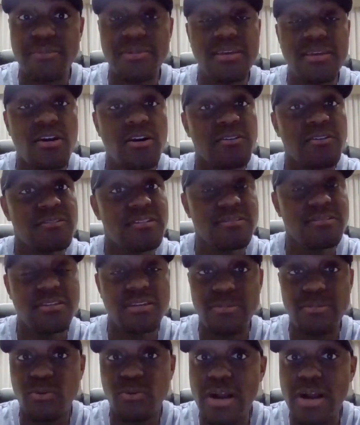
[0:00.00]
But then also
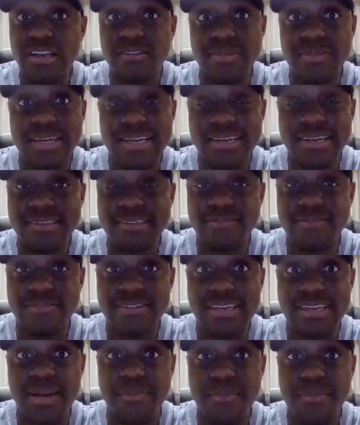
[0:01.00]
just been washing my hands
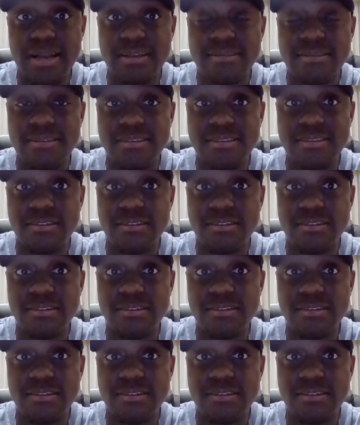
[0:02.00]
every time I